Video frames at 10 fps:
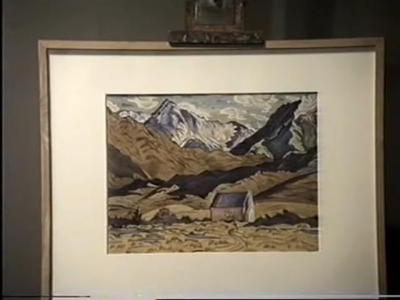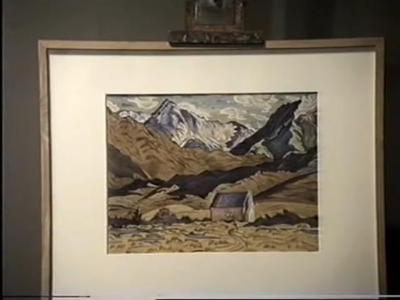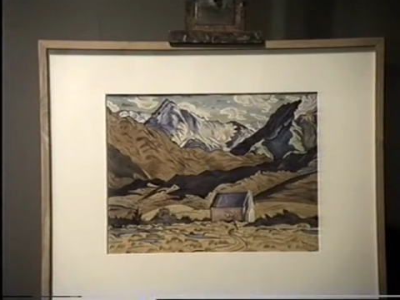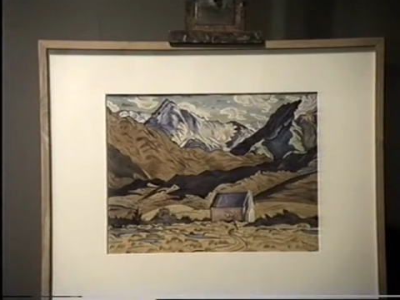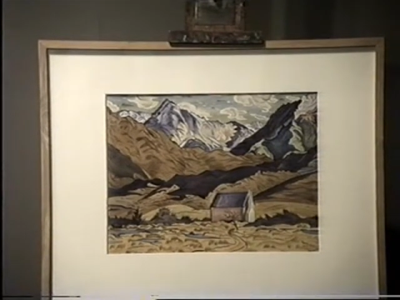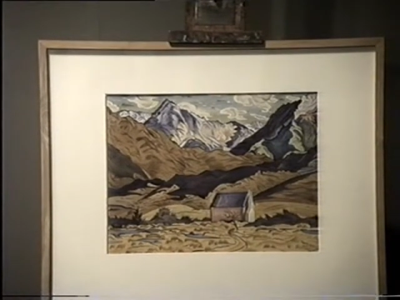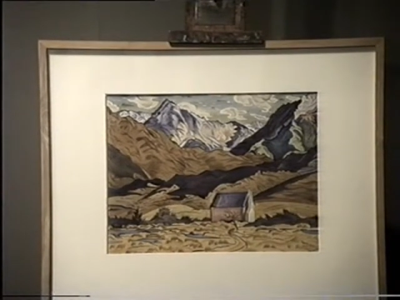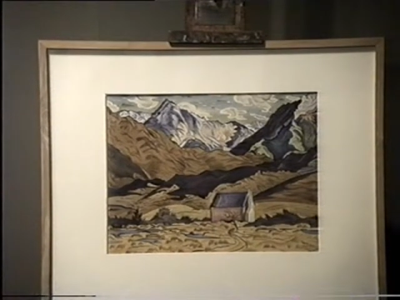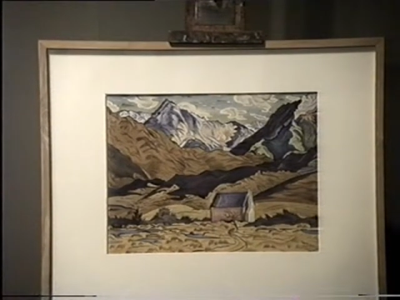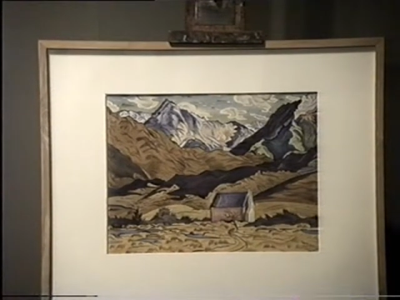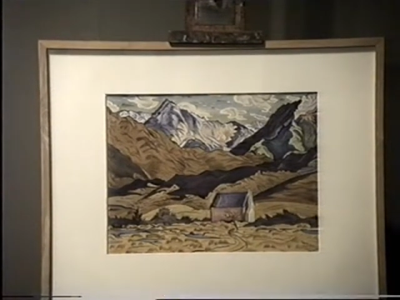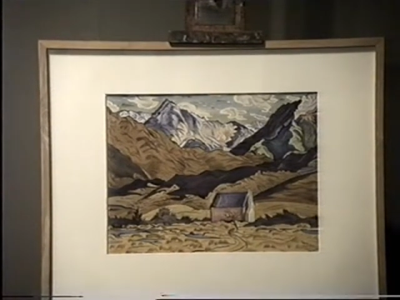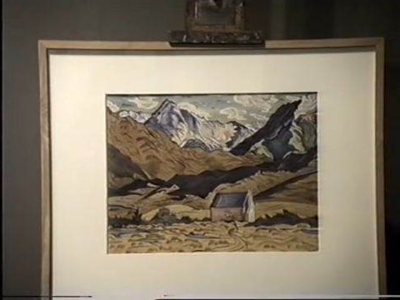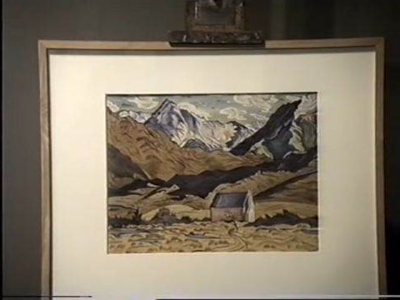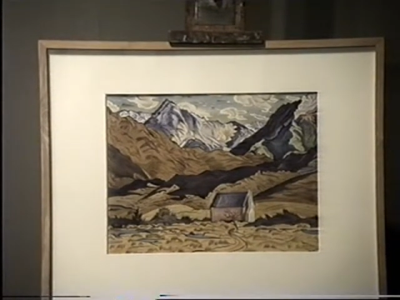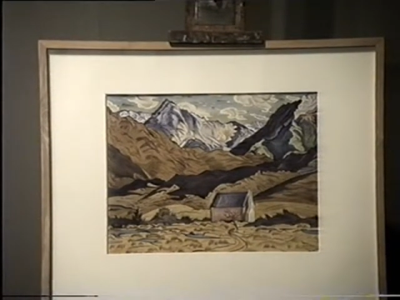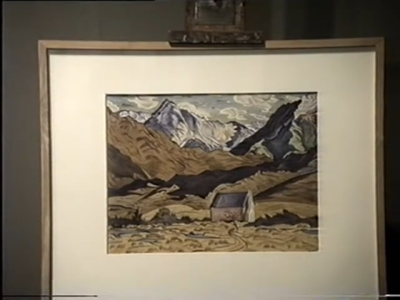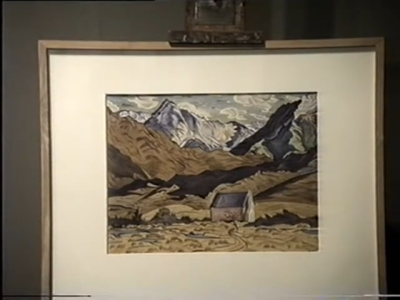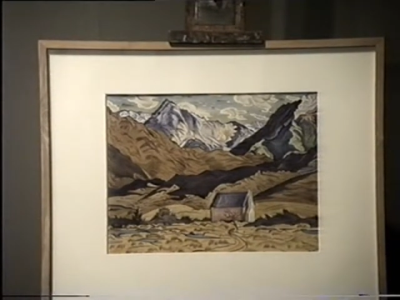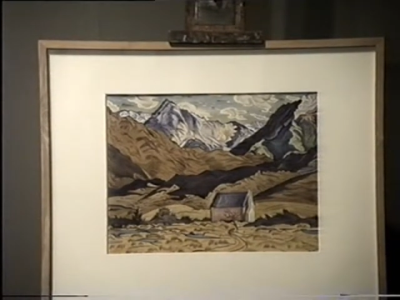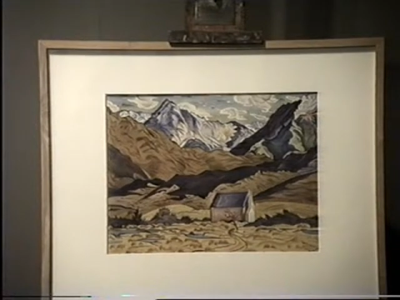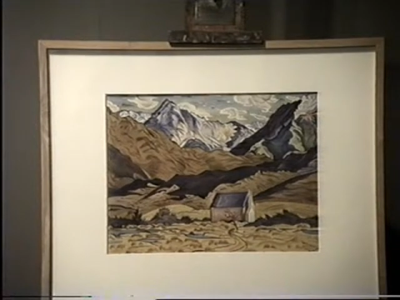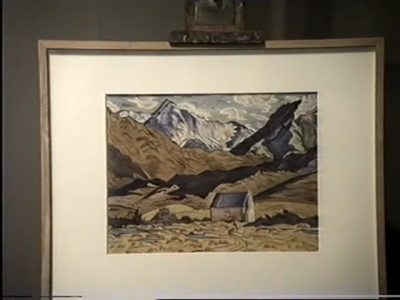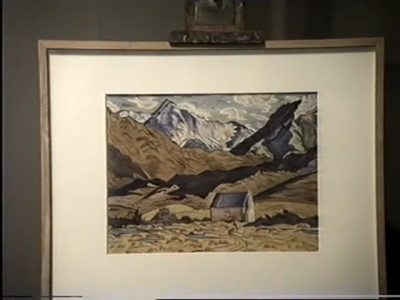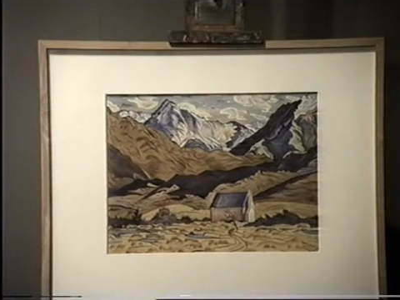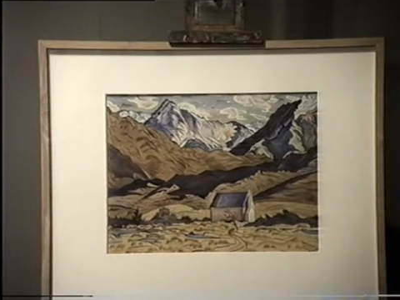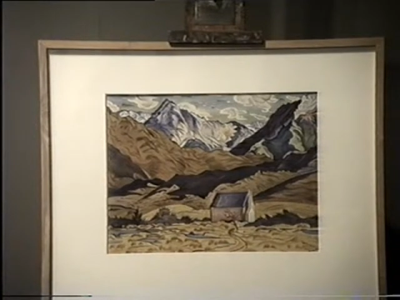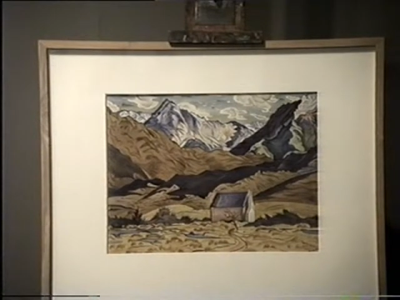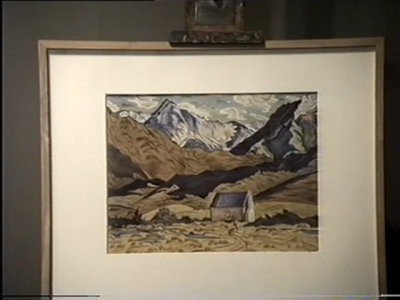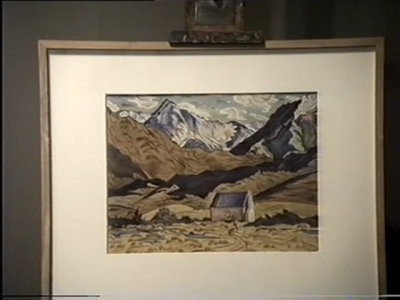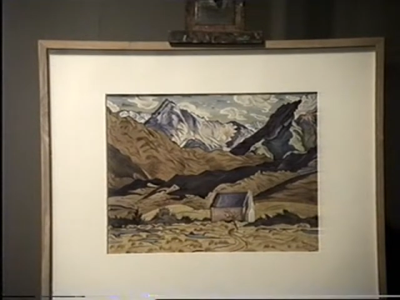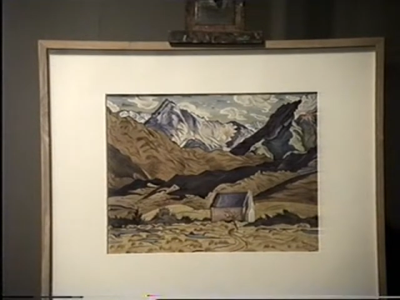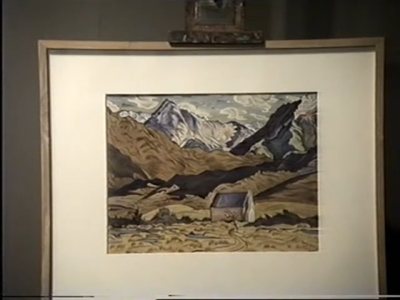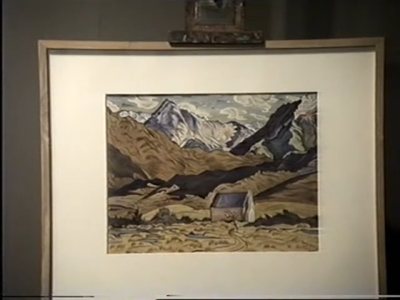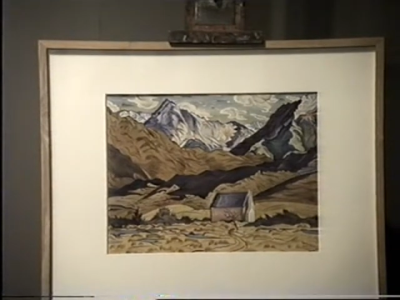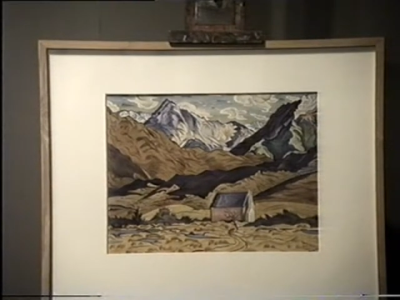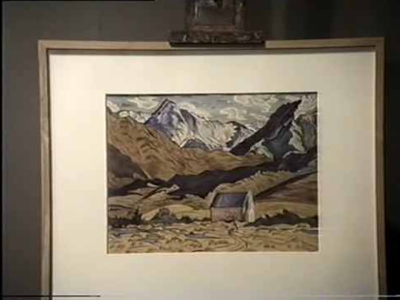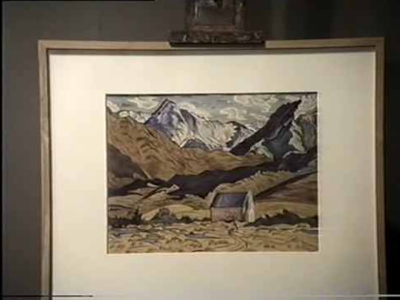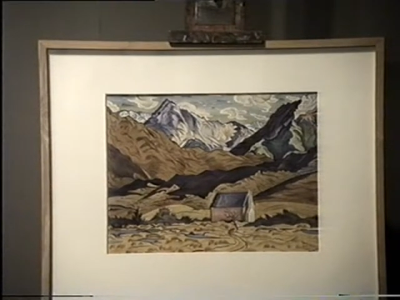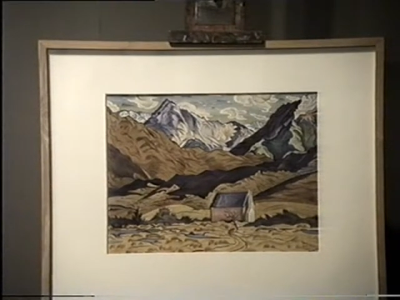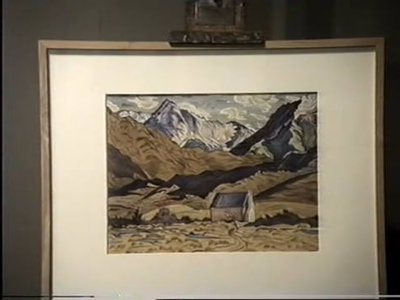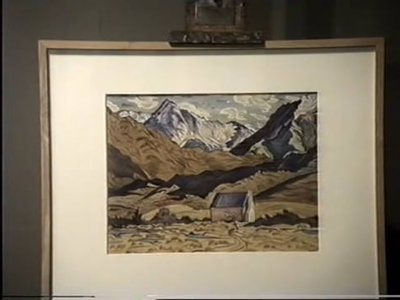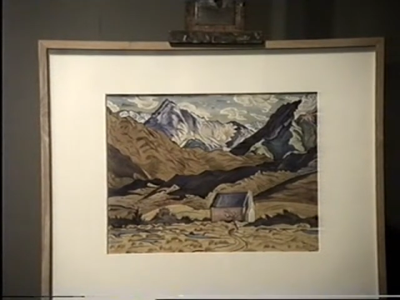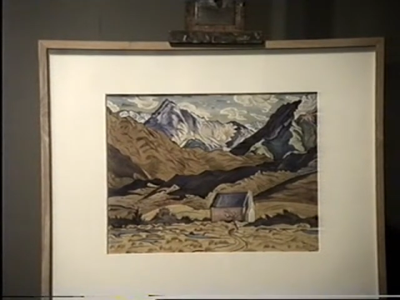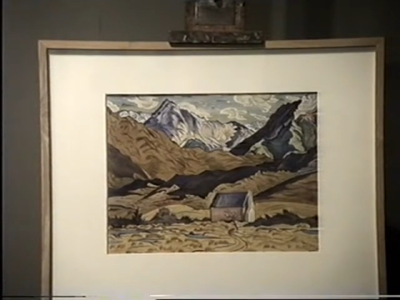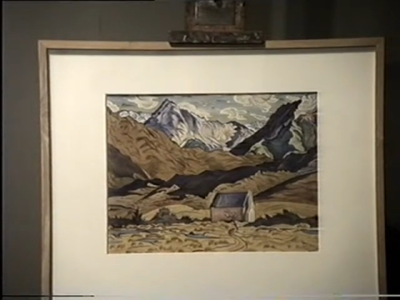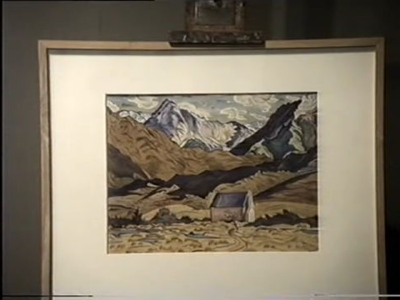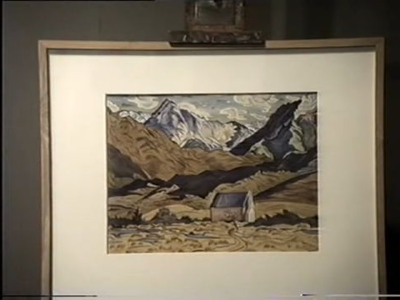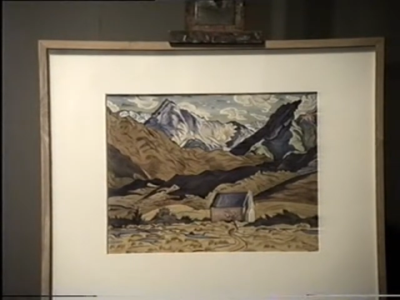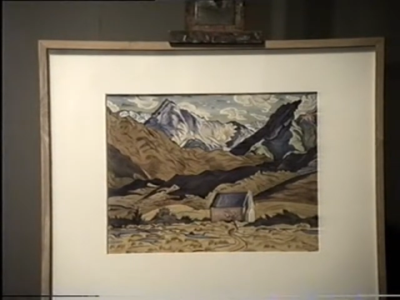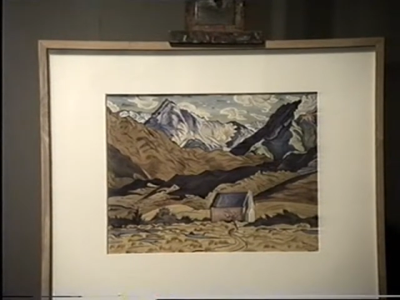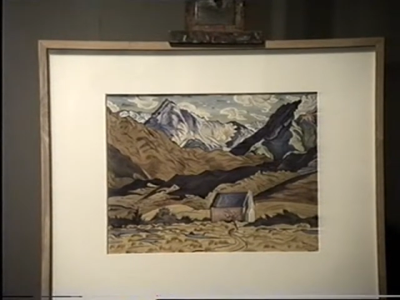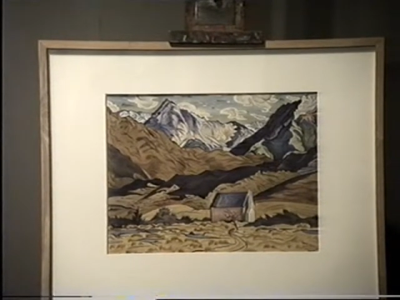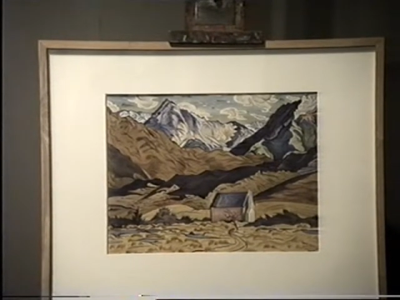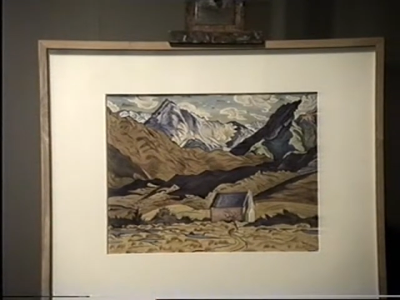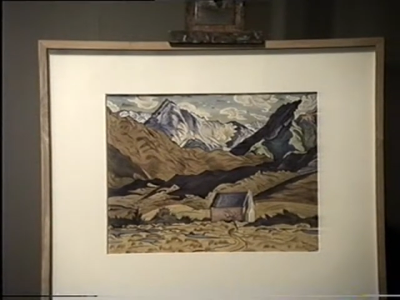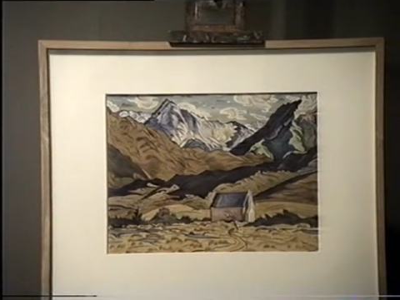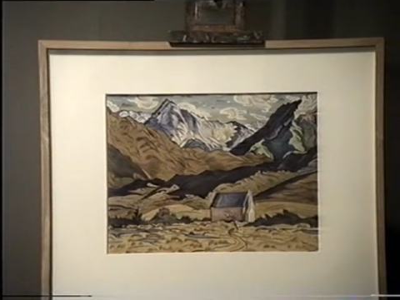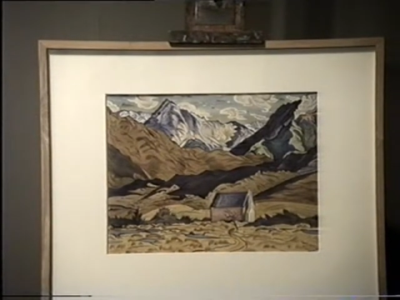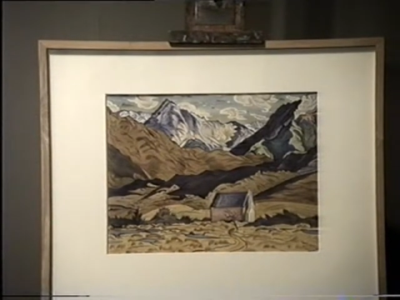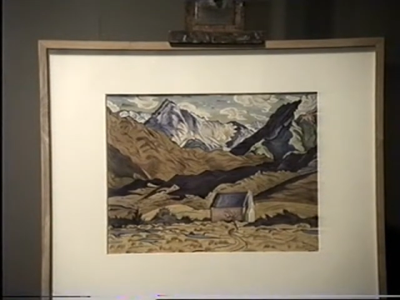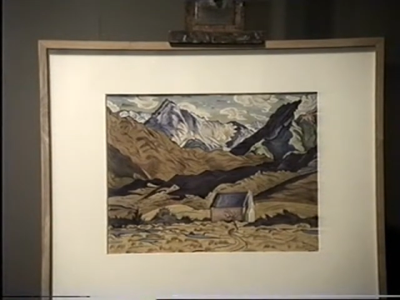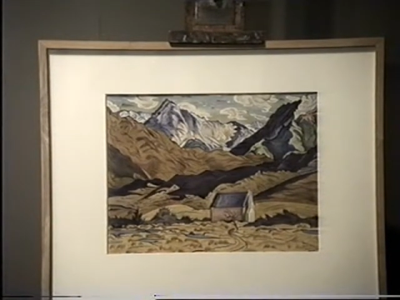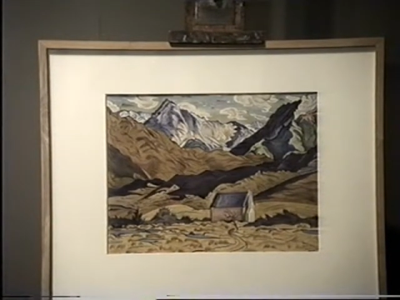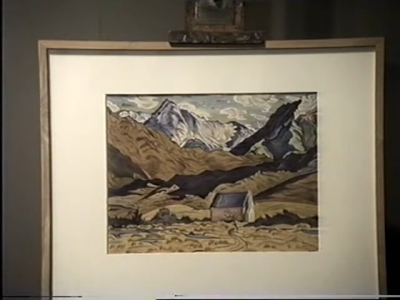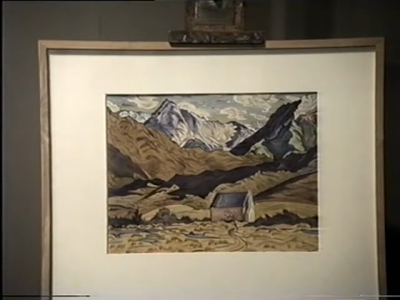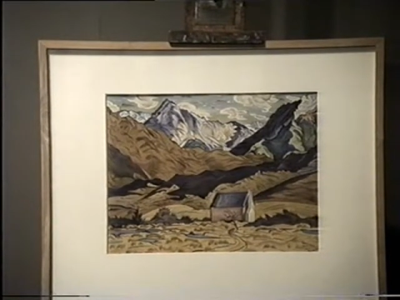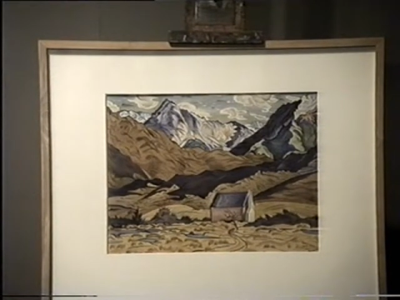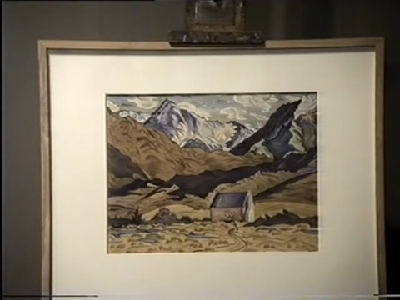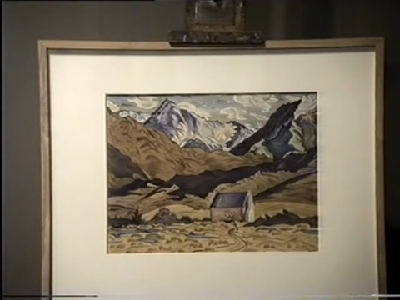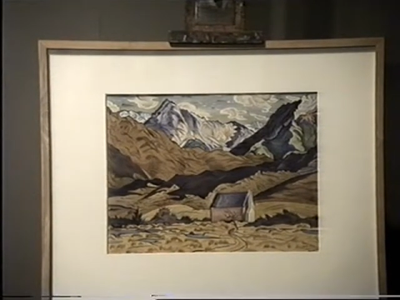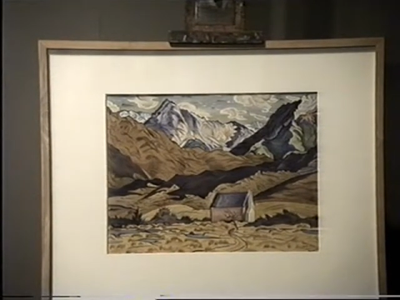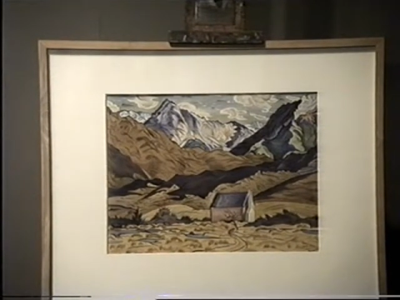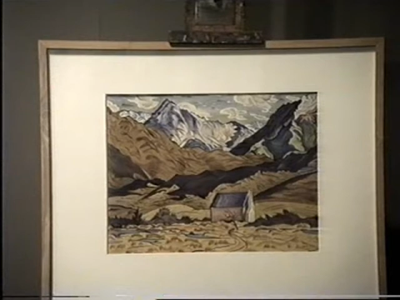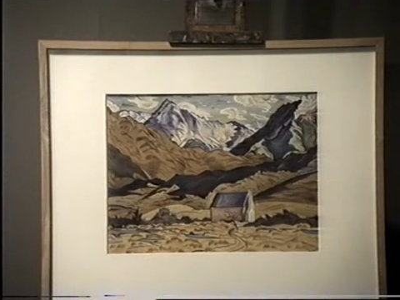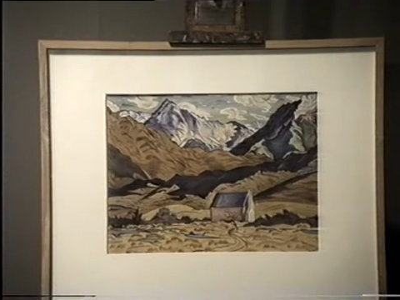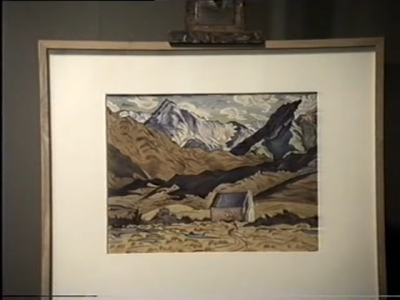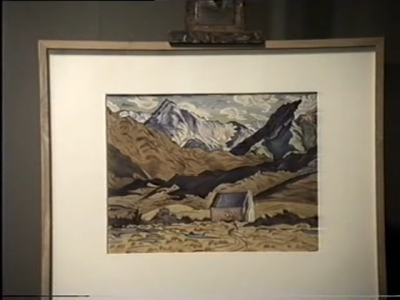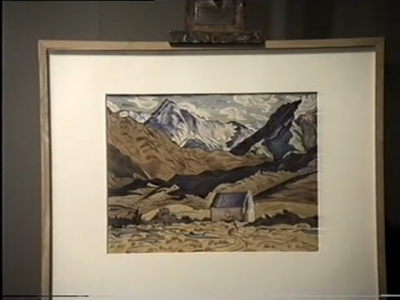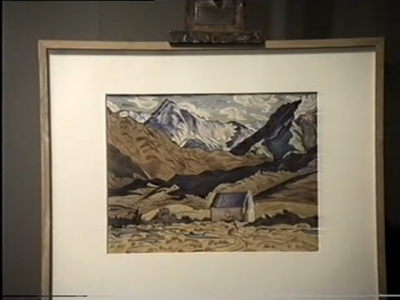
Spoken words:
[unreadable: no face in view]